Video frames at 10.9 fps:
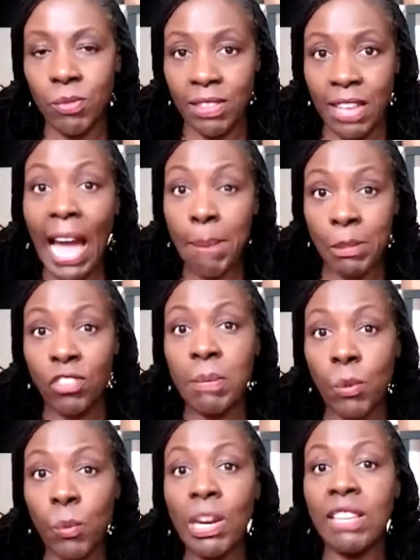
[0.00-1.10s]
happened to
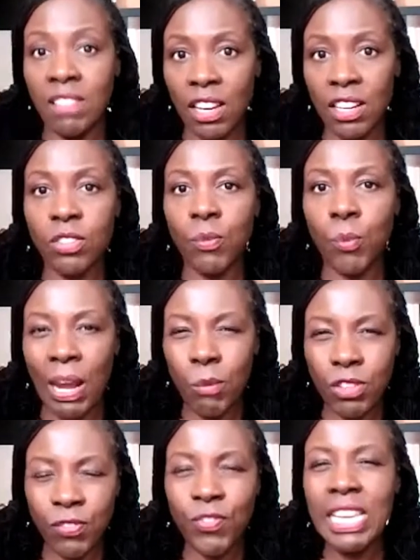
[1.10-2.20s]
me when I
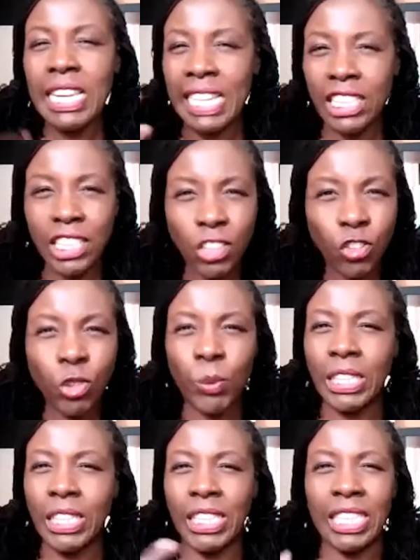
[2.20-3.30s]
was feeling it and
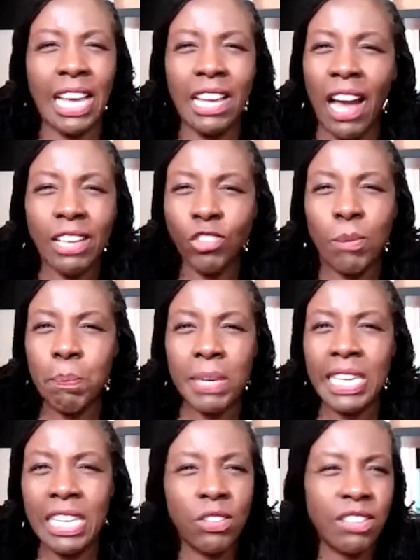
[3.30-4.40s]
intuiting that I shouldn't be
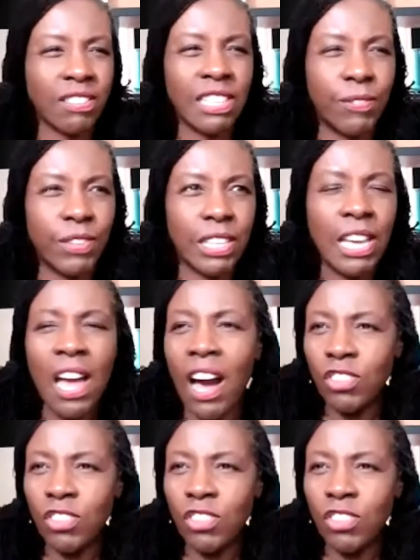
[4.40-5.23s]
here in this TV.